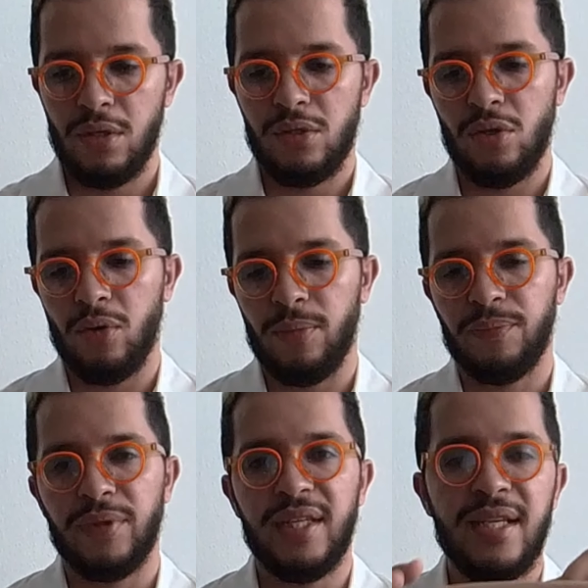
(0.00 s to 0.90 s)

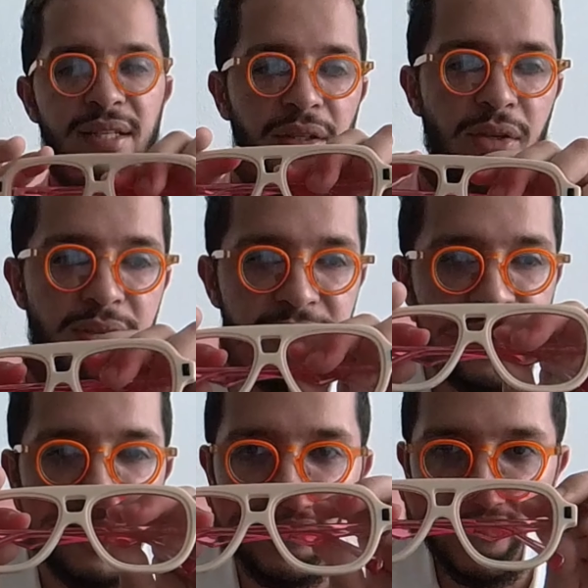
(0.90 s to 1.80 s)
So these are the
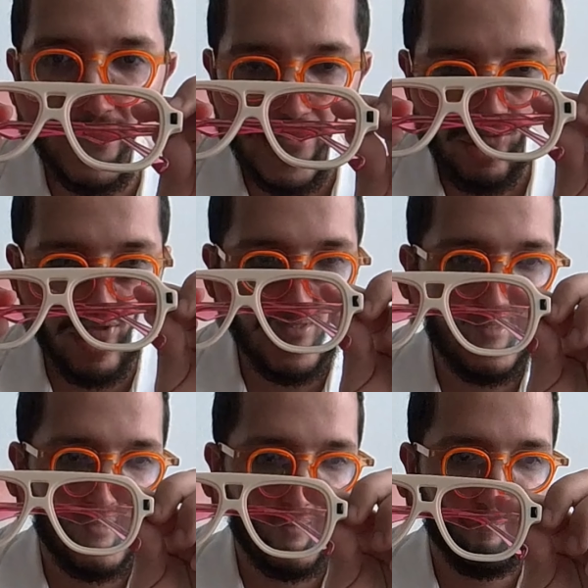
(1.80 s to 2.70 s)
Selene
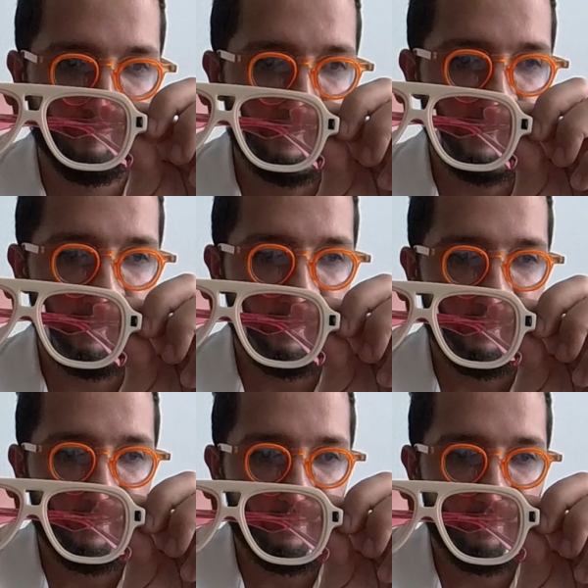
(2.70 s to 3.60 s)
ones.
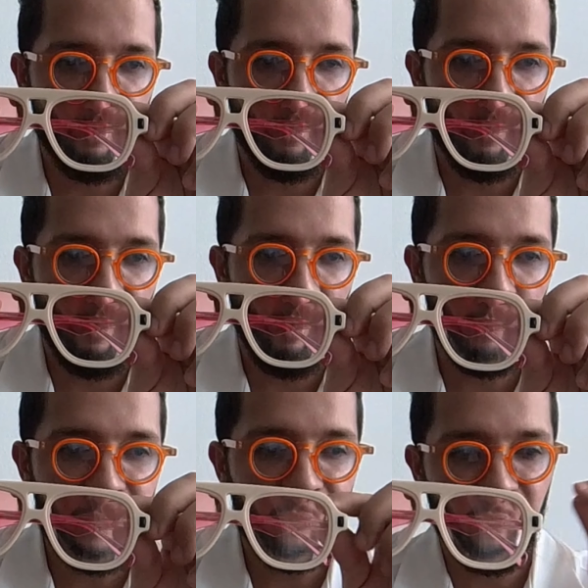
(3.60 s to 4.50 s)
So I
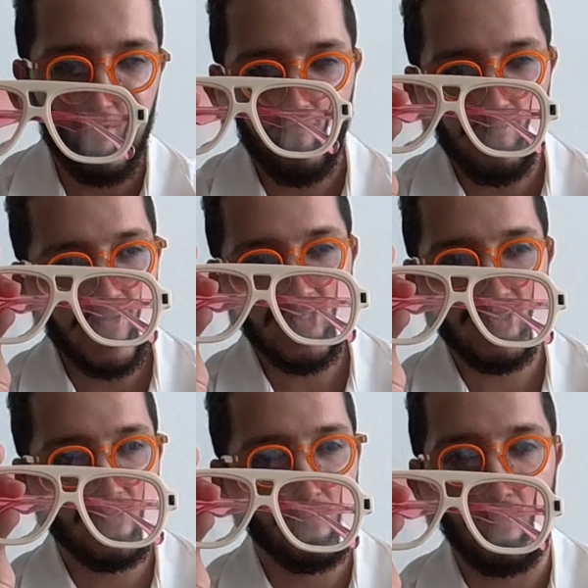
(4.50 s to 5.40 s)
will leave the
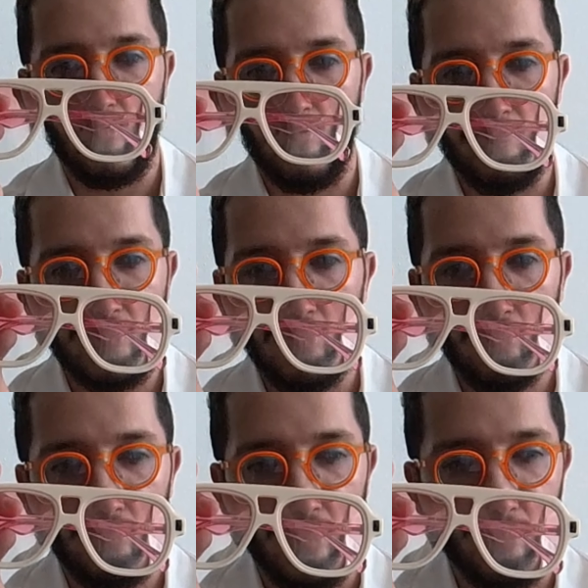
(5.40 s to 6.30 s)
informations
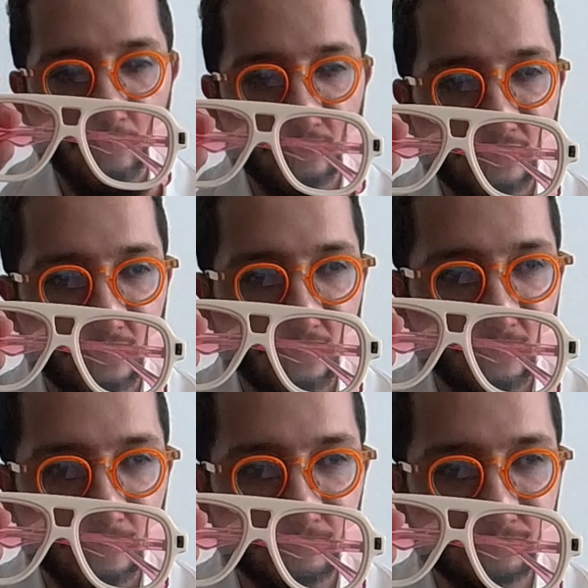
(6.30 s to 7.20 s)
below about
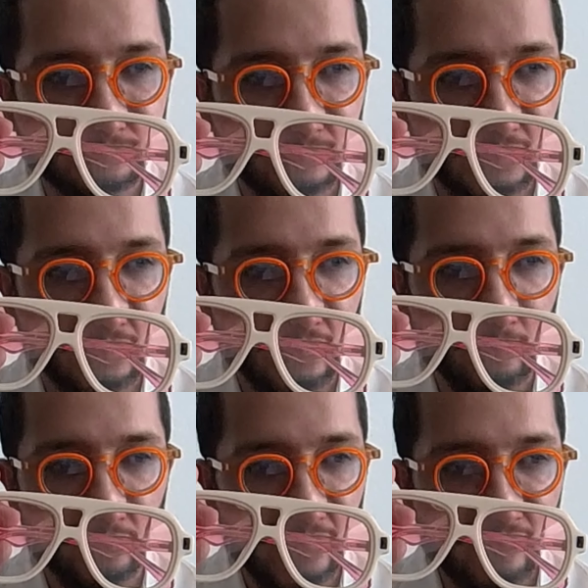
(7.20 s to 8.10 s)

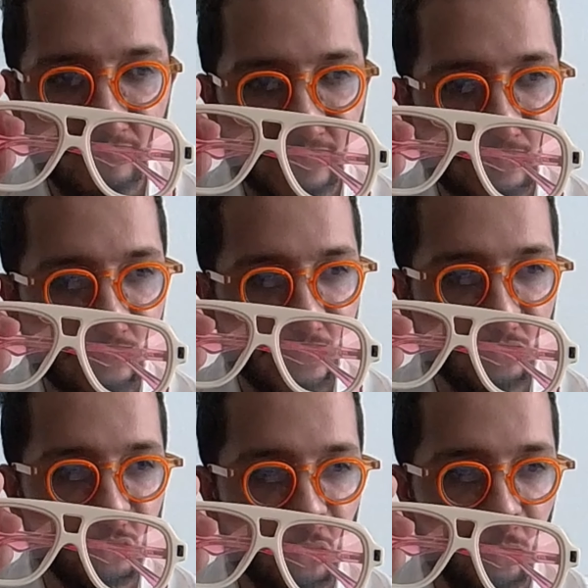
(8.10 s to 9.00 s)
everything you
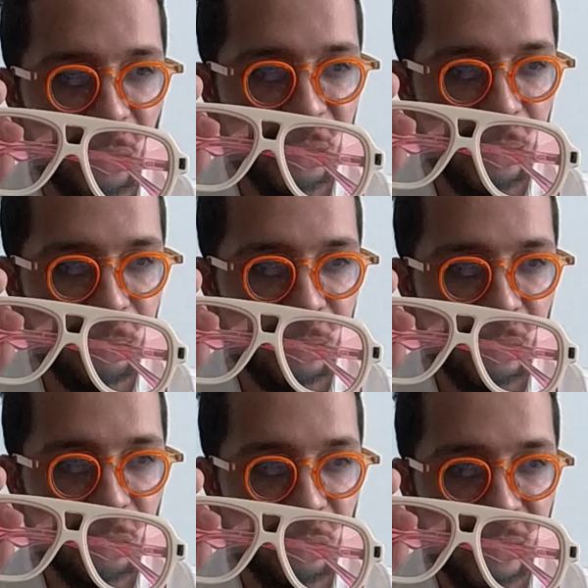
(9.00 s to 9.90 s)
need to know about
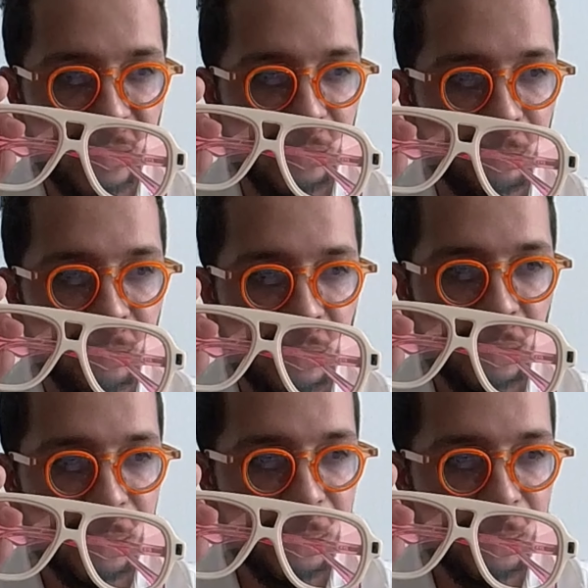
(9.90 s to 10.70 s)
them, the name,